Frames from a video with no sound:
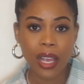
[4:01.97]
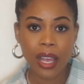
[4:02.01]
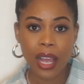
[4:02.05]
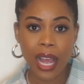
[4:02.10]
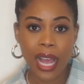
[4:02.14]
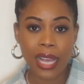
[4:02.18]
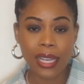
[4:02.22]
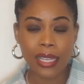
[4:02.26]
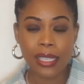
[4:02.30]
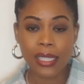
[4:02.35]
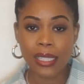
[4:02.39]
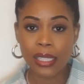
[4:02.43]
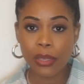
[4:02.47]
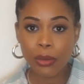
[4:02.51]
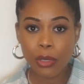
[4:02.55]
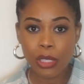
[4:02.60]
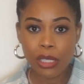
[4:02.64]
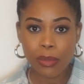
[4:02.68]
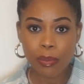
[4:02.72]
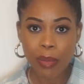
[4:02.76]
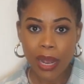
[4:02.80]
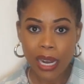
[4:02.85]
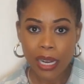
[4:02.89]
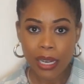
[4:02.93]
I can still
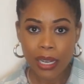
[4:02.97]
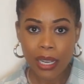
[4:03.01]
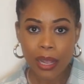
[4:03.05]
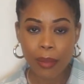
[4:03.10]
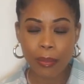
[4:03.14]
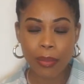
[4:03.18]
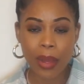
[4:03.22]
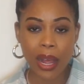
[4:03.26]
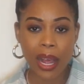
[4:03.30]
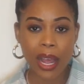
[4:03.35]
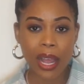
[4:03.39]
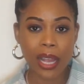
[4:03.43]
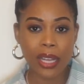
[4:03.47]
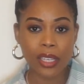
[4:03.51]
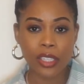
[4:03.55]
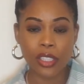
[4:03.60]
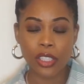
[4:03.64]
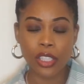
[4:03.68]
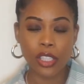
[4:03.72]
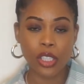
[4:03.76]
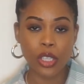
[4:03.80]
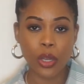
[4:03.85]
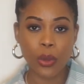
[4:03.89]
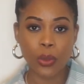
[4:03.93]
smell it, but I
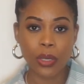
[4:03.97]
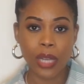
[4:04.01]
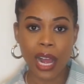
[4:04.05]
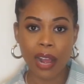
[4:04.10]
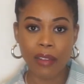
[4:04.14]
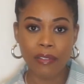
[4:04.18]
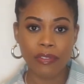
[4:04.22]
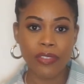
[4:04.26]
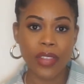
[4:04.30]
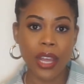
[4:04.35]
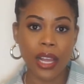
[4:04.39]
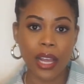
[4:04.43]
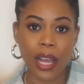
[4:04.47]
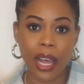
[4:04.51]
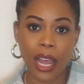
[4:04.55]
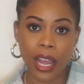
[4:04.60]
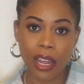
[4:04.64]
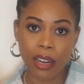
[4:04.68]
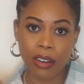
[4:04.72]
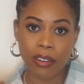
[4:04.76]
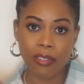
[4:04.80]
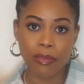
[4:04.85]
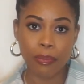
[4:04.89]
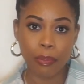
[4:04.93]
just don't have that
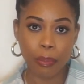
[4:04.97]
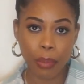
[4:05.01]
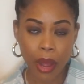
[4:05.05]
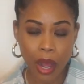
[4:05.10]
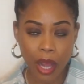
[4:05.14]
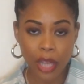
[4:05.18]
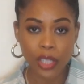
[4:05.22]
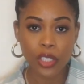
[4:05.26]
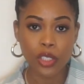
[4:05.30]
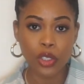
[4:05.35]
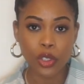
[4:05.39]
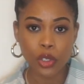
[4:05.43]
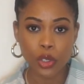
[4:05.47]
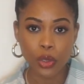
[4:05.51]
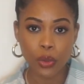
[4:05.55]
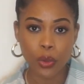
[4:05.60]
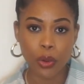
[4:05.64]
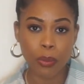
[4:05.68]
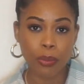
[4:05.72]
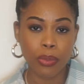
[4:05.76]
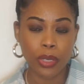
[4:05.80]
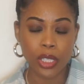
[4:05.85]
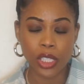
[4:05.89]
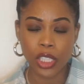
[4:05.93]
kind of punch or
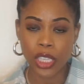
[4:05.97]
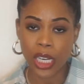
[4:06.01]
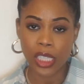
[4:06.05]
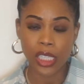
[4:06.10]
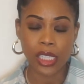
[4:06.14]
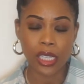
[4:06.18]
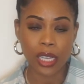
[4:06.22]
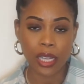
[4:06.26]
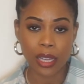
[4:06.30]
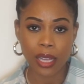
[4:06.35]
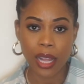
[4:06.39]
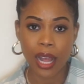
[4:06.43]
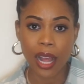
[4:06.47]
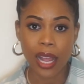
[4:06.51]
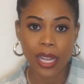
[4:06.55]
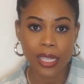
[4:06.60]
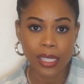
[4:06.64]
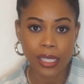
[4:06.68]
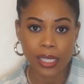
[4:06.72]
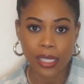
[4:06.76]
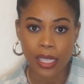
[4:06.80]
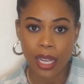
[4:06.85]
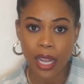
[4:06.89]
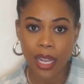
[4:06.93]
projection that I
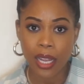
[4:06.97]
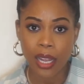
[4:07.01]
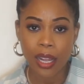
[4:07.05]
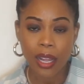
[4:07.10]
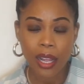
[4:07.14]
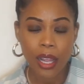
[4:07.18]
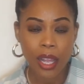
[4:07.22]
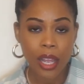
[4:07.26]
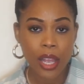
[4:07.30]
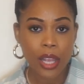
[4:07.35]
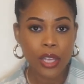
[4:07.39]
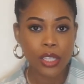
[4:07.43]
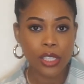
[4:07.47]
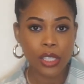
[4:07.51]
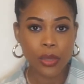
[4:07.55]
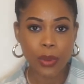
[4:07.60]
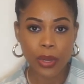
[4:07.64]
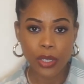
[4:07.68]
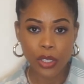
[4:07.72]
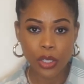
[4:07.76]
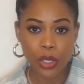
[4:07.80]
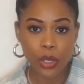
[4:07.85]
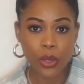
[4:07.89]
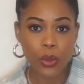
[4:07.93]
desire. So I
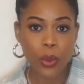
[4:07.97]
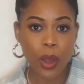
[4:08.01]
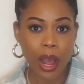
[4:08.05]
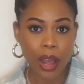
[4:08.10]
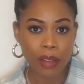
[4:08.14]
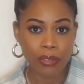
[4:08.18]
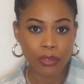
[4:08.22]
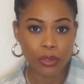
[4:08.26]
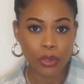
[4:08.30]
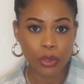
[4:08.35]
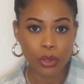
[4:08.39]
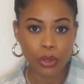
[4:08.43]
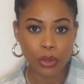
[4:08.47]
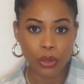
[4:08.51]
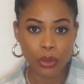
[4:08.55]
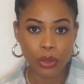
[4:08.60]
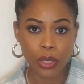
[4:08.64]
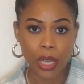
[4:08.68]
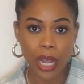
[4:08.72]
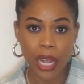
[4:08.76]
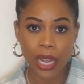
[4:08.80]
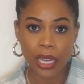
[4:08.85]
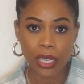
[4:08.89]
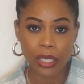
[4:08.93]
do have to
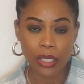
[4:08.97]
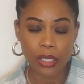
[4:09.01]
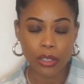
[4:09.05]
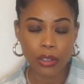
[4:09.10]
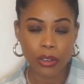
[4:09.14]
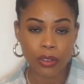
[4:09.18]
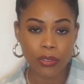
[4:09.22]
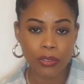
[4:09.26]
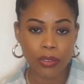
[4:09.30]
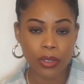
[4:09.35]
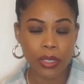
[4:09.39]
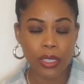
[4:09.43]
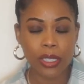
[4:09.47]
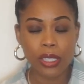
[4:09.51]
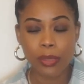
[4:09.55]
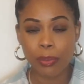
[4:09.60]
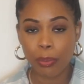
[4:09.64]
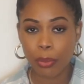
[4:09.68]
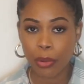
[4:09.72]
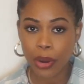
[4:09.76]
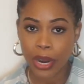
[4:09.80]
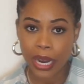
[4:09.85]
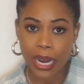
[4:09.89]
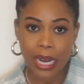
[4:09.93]
kind of
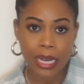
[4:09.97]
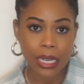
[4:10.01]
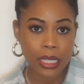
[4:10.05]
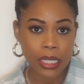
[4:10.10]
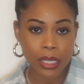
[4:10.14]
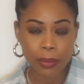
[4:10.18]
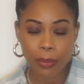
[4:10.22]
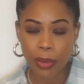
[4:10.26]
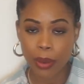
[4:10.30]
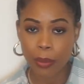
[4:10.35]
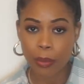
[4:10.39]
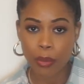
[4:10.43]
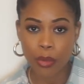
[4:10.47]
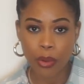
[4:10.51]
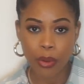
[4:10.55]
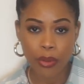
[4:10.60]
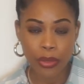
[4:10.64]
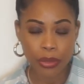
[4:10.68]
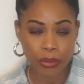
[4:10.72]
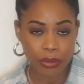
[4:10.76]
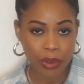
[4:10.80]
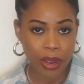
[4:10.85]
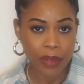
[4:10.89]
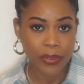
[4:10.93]
spray a little bit more
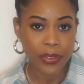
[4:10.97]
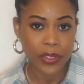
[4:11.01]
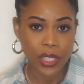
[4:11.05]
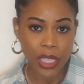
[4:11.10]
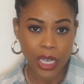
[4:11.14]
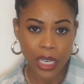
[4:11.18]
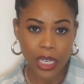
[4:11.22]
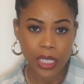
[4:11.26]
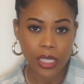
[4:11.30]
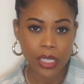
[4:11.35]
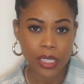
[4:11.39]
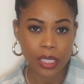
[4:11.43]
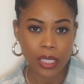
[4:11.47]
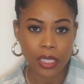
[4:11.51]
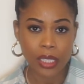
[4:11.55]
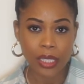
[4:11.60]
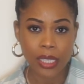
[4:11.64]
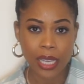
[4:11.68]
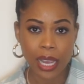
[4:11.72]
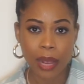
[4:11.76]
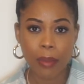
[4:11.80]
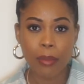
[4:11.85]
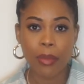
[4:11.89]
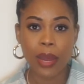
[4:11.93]
throughout the day to just
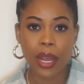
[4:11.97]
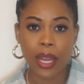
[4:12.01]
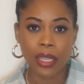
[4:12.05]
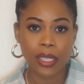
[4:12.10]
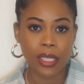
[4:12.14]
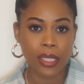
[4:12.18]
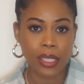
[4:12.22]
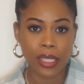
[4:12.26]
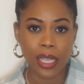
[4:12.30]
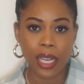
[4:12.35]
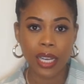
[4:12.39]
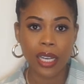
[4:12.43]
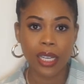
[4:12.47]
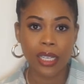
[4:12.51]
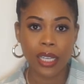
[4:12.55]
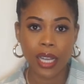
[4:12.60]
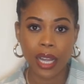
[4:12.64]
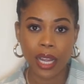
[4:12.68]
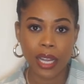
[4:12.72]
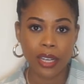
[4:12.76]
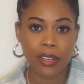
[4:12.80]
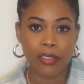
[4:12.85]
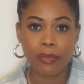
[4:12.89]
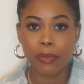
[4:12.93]
get my desired
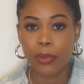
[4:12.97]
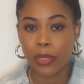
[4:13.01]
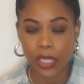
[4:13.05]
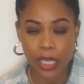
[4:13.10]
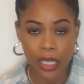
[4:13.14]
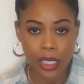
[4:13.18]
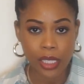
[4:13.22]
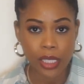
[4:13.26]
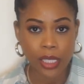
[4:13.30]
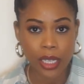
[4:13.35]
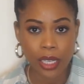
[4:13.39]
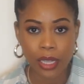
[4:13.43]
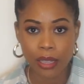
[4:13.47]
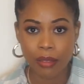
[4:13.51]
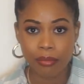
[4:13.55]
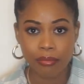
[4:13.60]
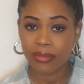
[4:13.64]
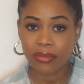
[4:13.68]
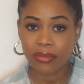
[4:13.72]
kind of projection.